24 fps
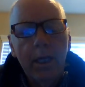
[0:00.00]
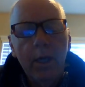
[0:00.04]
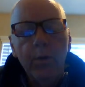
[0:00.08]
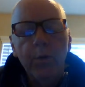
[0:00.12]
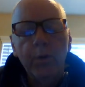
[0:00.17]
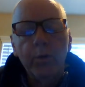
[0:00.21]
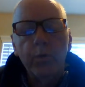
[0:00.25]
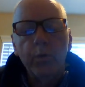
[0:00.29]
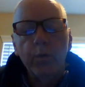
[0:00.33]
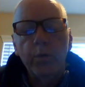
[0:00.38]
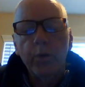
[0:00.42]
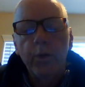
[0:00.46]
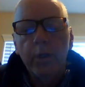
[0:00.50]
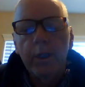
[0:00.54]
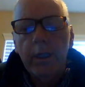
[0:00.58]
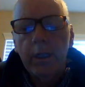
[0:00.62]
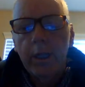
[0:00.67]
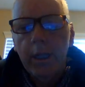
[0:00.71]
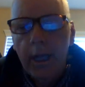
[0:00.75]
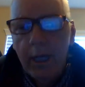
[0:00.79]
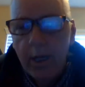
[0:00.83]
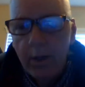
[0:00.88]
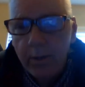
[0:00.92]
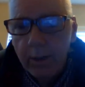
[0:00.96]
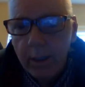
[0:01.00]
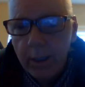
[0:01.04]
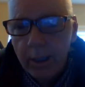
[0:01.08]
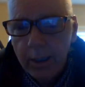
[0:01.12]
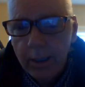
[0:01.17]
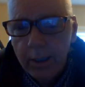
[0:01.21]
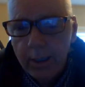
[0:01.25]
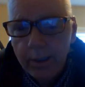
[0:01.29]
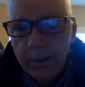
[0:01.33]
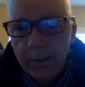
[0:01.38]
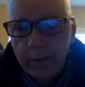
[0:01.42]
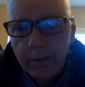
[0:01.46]
It was really loud,
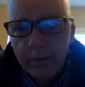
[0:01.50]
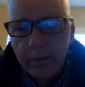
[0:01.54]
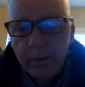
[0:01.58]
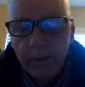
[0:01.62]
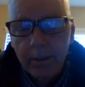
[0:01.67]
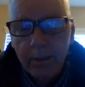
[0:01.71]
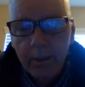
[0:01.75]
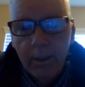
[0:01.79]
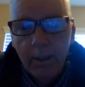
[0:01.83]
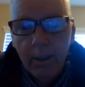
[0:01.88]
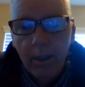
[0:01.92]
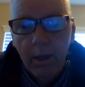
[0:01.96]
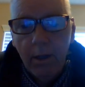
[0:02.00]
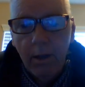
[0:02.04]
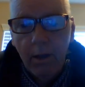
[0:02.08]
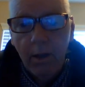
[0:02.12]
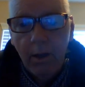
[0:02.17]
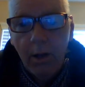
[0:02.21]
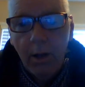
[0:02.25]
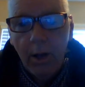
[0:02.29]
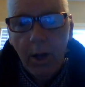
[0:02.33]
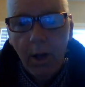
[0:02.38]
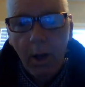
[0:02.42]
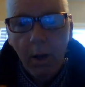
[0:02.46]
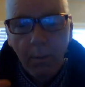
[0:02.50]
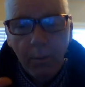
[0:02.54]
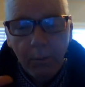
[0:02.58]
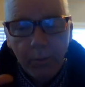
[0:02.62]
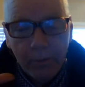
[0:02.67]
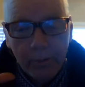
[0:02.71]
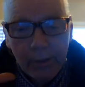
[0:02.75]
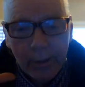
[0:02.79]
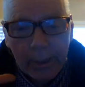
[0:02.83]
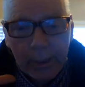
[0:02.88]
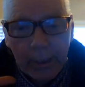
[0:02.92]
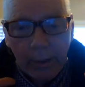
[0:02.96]
guys.
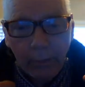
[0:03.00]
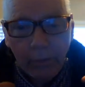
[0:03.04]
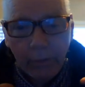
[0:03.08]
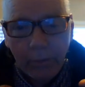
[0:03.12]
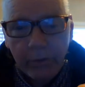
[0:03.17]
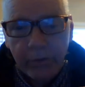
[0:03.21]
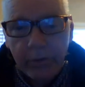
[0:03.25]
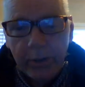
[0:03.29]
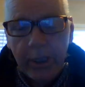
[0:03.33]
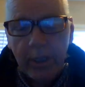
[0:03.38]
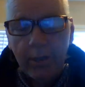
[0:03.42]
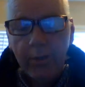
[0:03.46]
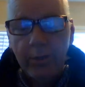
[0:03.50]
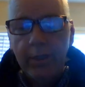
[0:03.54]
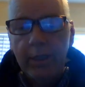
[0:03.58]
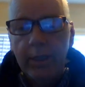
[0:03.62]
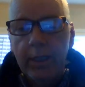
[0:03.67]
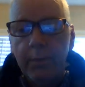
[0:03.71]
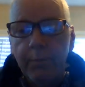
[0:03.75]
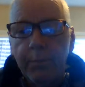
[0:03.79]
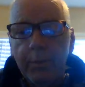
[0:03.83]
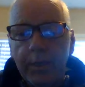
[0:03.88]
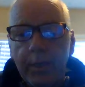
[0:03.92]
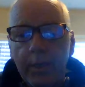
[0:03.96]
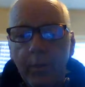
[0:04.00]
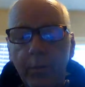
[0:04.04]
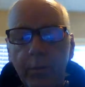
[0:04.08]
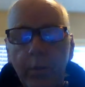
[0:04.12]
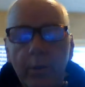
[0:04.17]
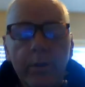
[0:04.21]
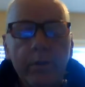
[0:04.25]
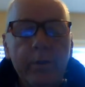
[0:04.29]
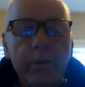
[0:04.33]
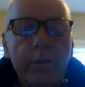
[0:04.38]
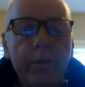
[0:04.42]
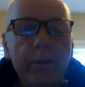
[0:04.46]
Almost like he was shouting it, but he
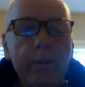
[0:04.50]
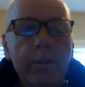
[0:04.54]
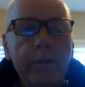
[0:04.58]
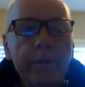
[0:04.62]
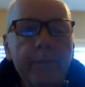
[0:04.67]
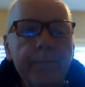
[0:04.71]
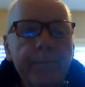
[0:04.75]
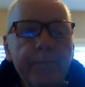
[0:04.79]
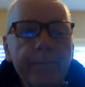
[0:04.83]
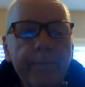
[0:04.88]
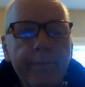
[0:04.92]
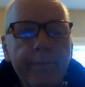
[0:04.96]
wasn't.